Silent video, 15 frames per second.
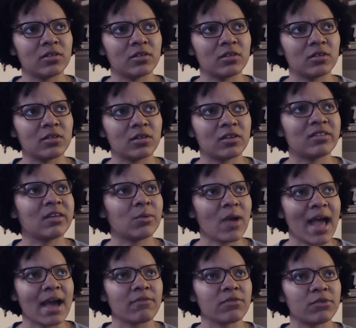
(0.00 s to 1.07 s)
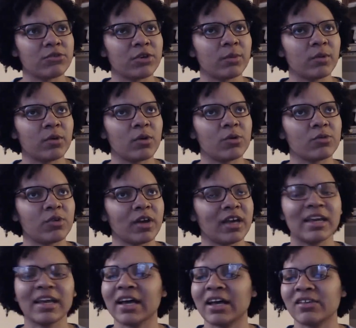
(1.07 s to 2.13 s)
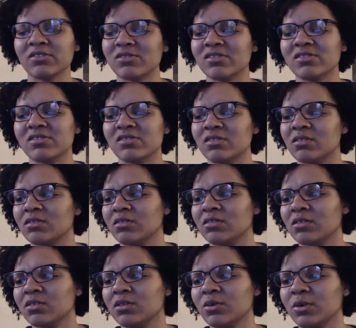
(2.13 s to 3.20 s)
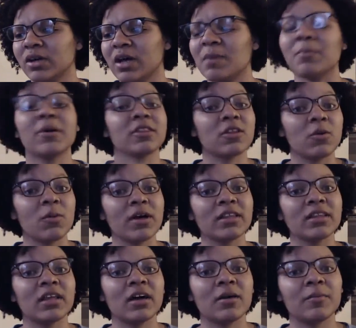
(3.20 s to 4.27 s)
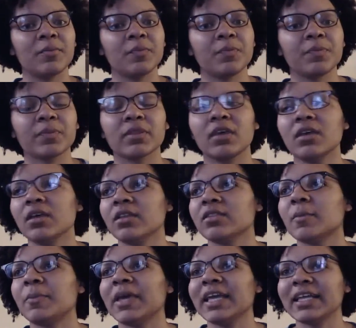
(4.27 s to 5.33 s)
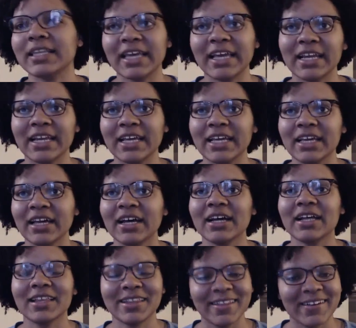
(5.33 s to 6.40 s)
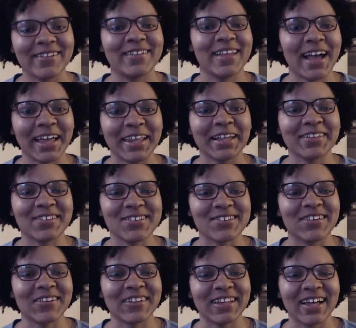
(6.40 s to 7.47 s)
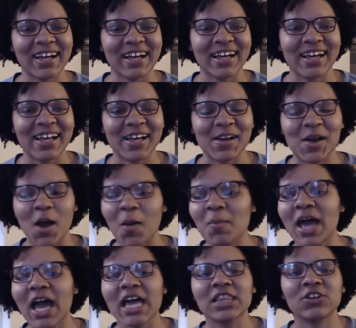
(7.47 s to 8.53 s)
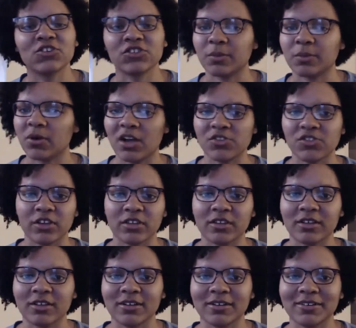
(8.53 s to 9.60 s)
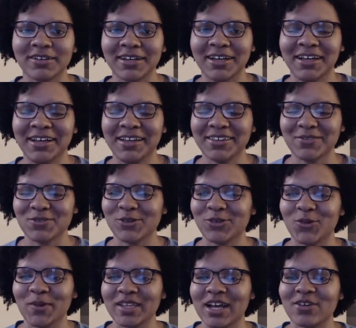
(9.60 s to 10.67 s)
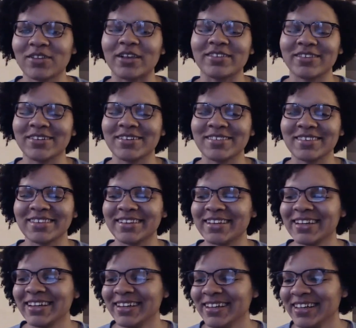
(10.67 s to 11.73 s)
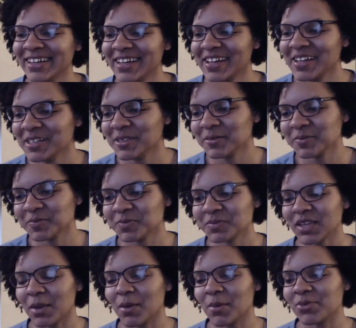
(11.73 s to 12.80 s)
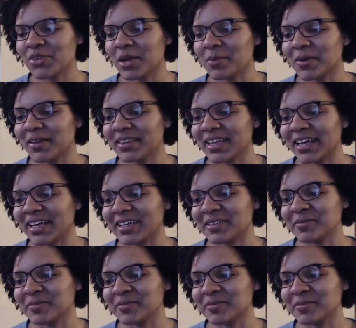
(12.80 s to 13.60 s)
because they were after Dream Girls, right? Yeah, so since Luna. But the one the Pink Lady, I like their song a lot. I'm mad they're just a project though. That's when you told me that, I was like, seriously? I'm upset about that.